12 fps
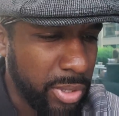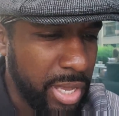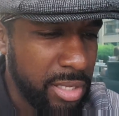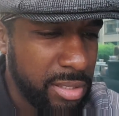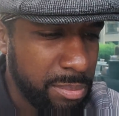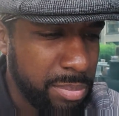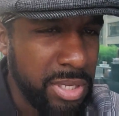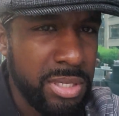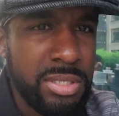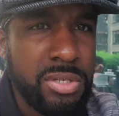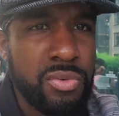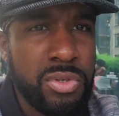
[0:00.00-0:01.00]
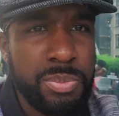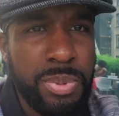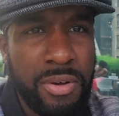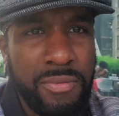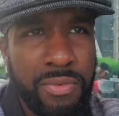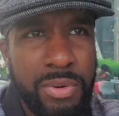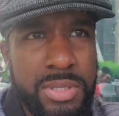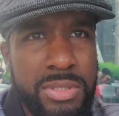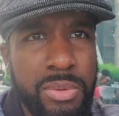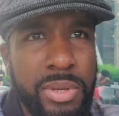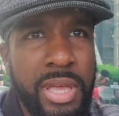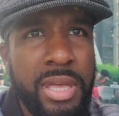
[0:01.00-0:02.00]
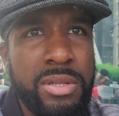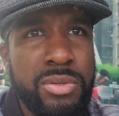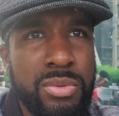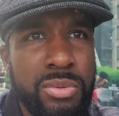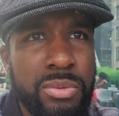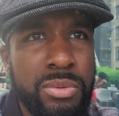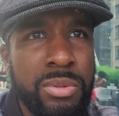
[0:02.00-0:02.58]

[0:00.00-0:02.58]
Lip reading: okay to be disrespectful. It's okay to,